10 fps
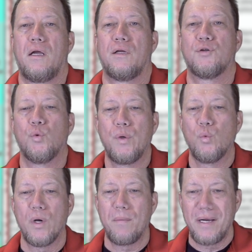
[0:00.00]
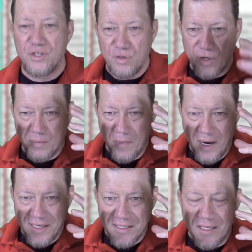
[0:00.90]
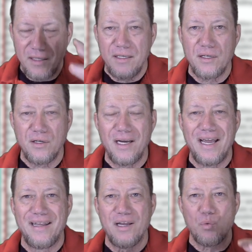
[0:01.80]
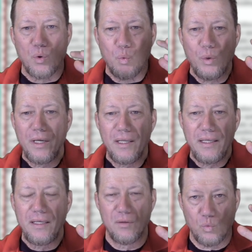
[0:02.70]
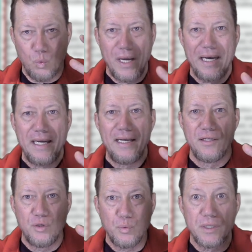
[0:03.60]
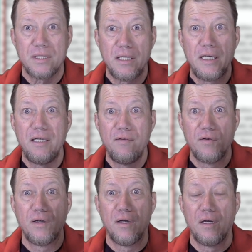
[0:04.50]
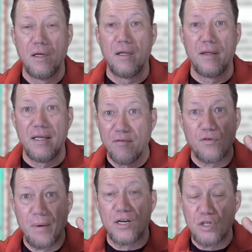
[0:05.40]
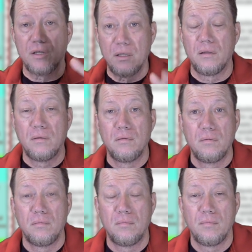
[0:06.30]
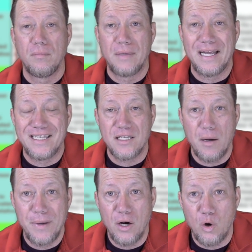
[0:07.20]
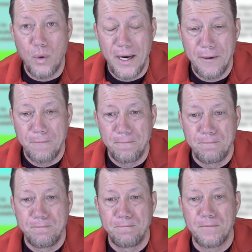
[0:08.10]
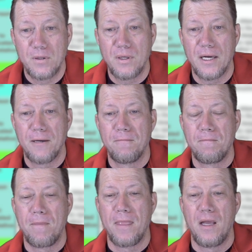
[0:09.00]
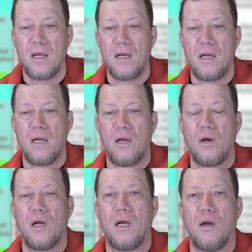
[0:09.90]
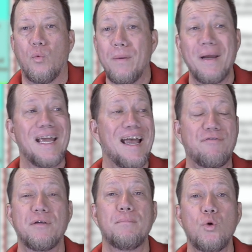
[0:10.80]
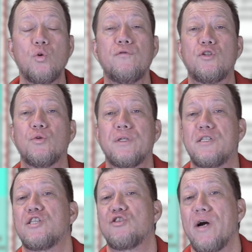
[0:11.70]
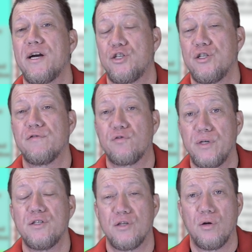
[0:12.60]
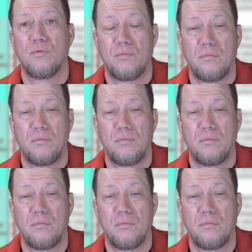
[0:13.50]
So we want to make sure our mind is clear and that we're really ready to receive the information that is coming our way. Okay? We may have to move to a distraction-free zone.